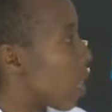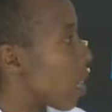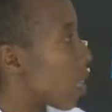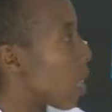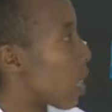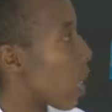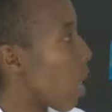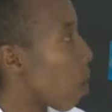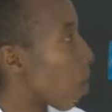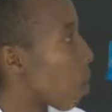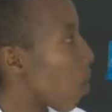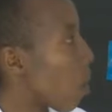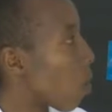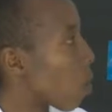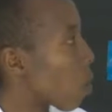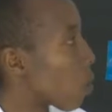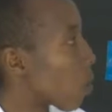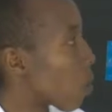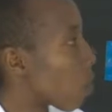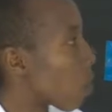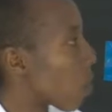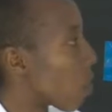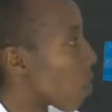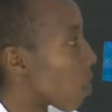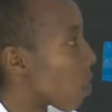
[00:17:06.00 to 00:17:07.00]
the amount
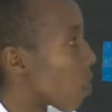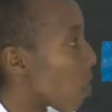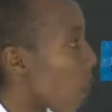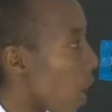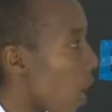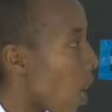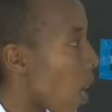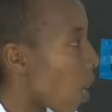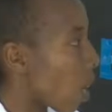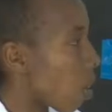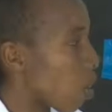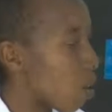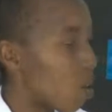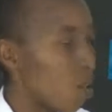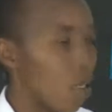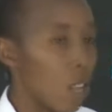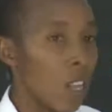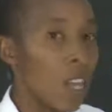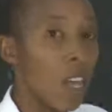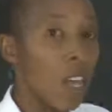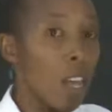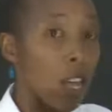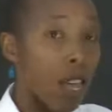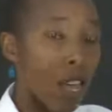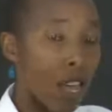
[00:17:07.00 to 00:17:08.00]
of these ions
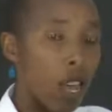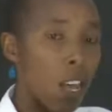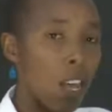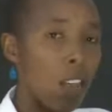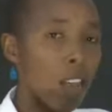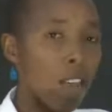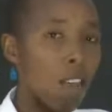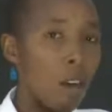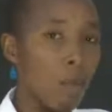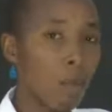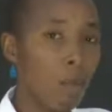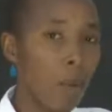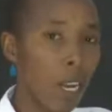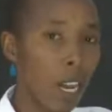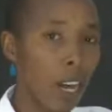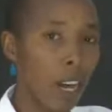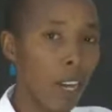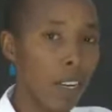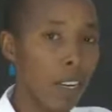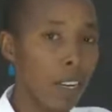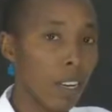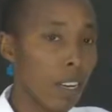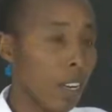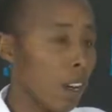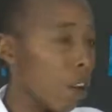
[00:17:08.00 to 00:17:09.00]
in the
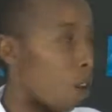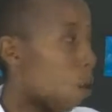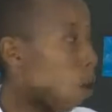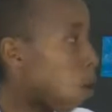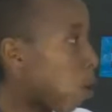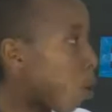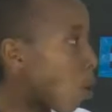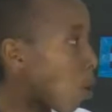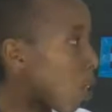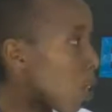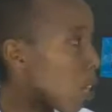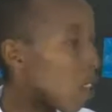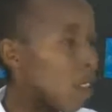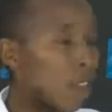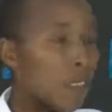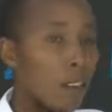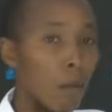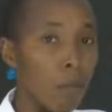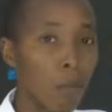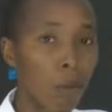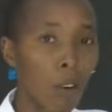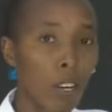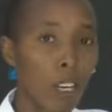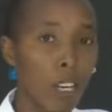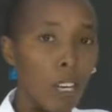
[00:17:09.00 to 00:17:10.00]
blood or in the
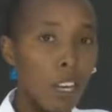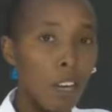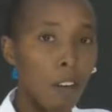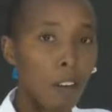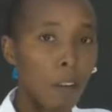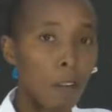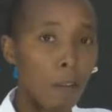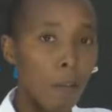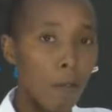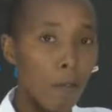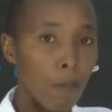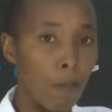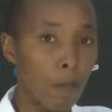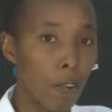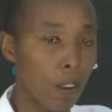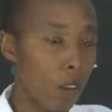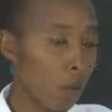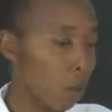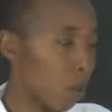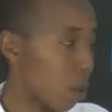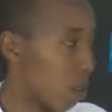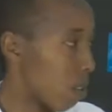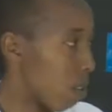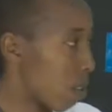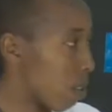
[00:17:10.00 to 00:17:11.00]
body
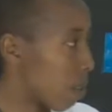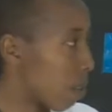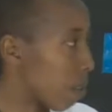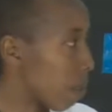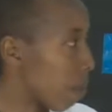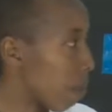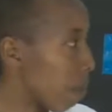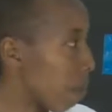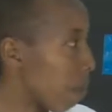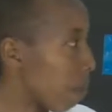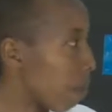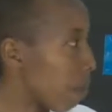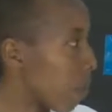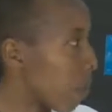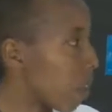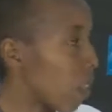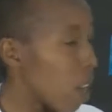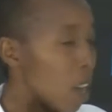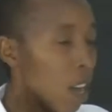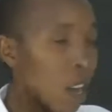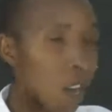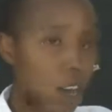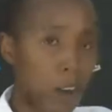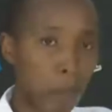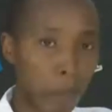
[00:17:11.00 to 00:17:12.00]
fluids?
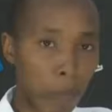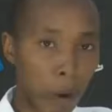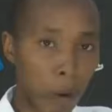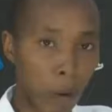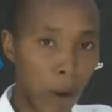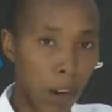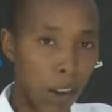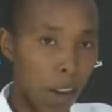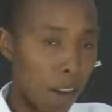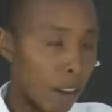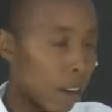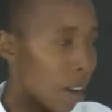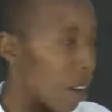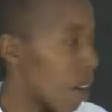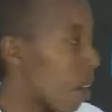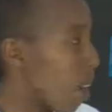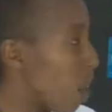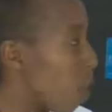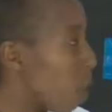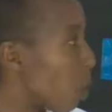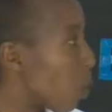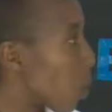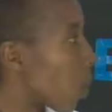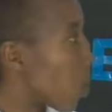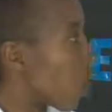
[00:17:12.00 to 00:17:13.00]
Number one,
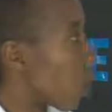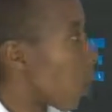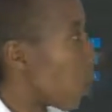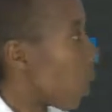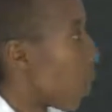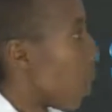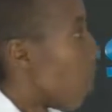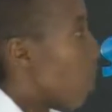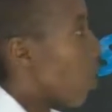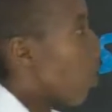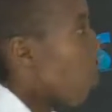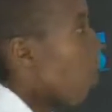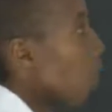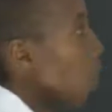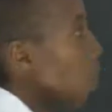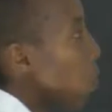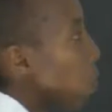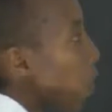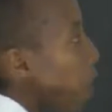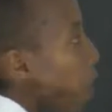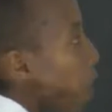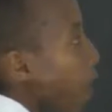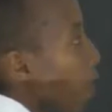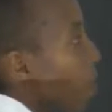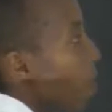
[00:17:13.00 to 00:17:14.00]
we know that when you
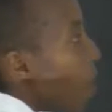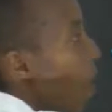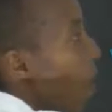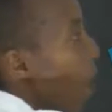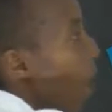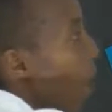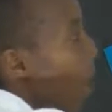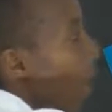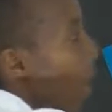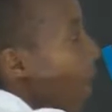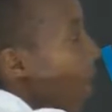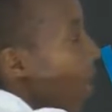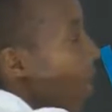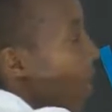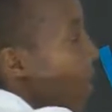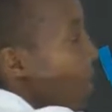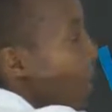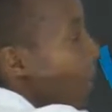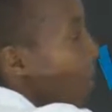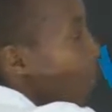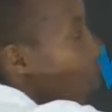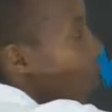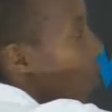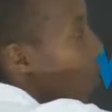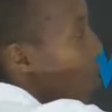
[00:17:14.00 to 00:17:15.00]
have high
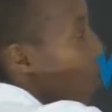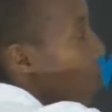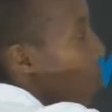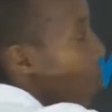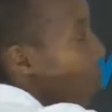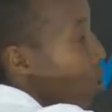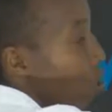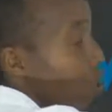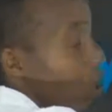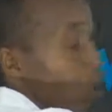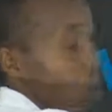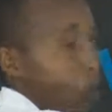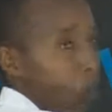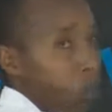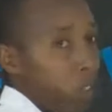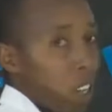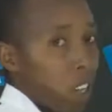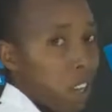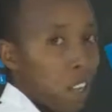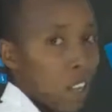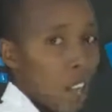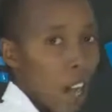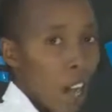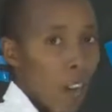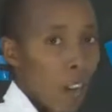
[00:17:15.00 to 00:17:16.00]
concentration of
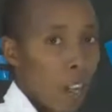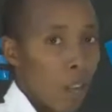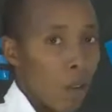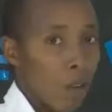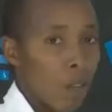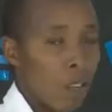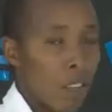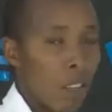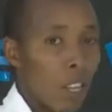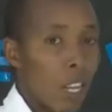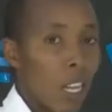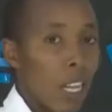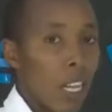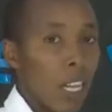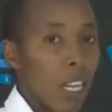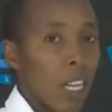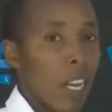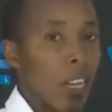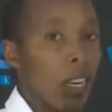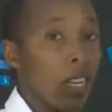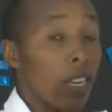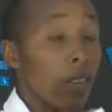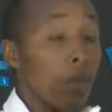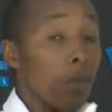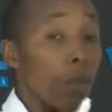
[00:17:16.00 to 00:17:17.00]
these ions,
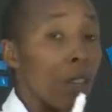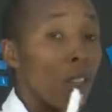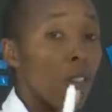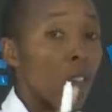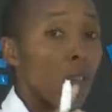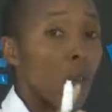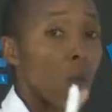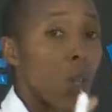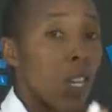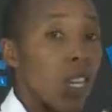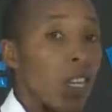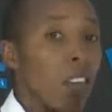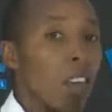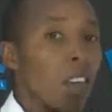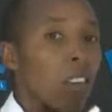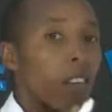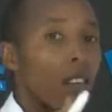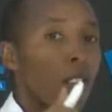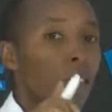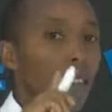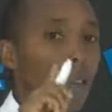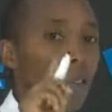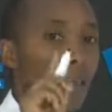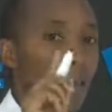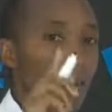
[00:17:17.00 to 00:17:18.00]
then it means you increase
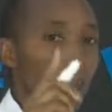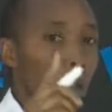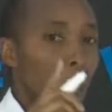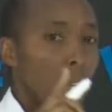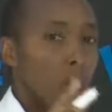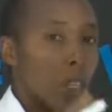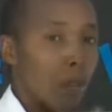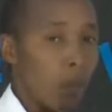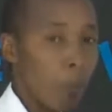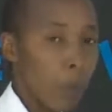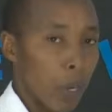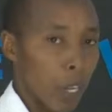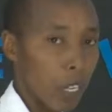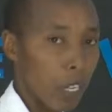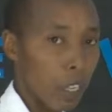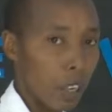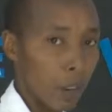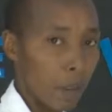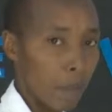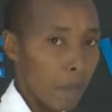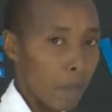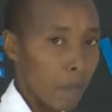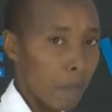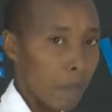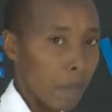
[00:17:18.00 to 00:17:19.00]
the osmotic pressure.
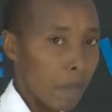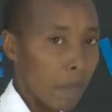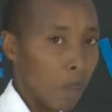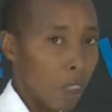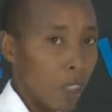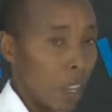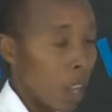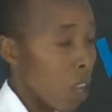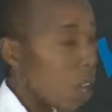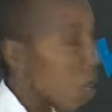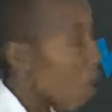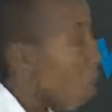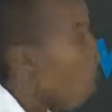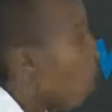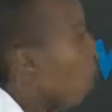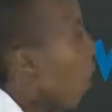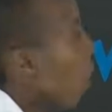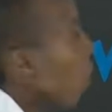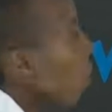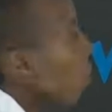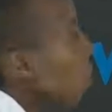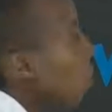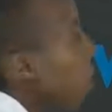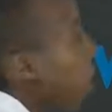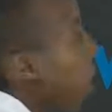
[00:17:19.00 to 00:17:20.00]
When
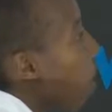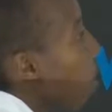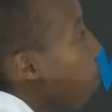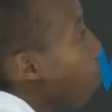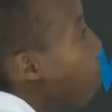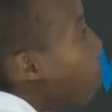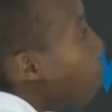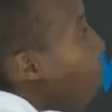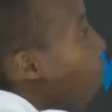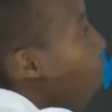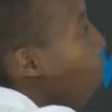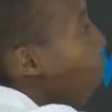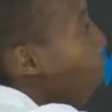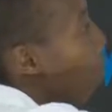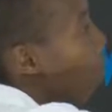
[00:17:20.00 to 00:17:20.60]
you have low